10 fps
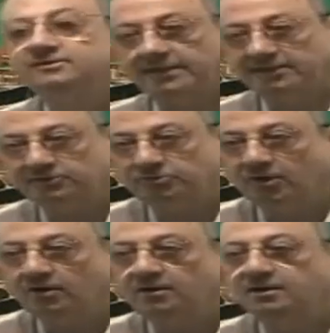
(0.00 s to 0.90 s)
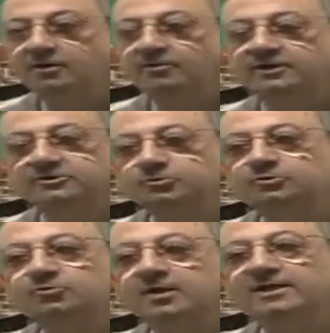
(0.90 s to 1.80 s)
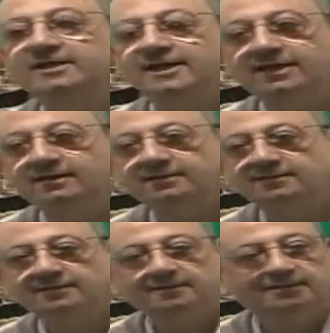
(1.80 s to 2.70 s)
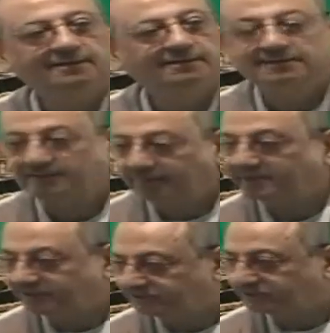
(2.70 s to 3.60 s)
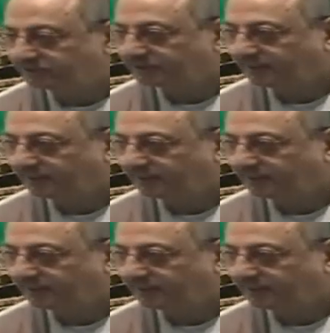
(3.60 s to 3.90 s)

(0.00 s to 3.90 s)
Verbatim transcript: That is your, what is Uyunan here? Tamiz.